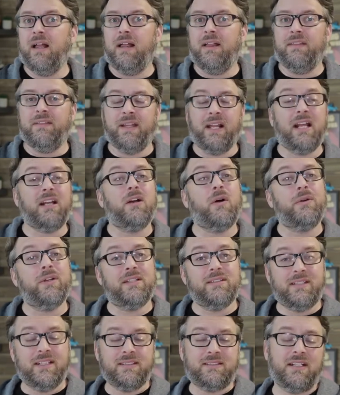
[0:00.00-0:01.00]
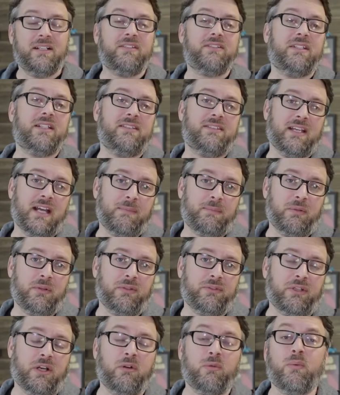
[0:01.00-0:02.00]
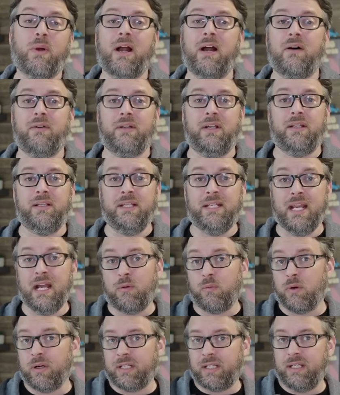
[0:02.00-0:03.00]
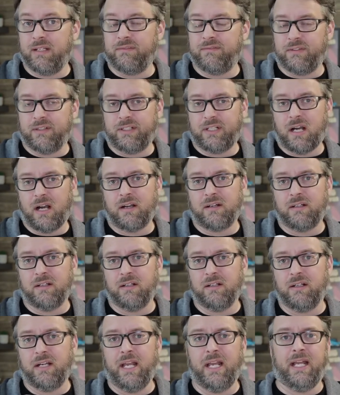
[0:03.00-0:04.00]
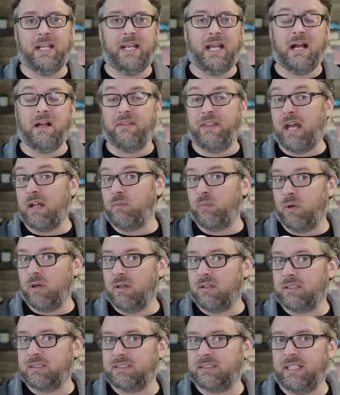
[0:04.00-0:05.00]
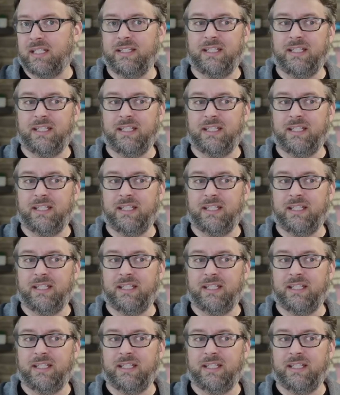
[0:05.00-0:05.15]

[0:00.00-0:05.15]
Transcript: Then I go into details and examples around networking for Docker and how that works.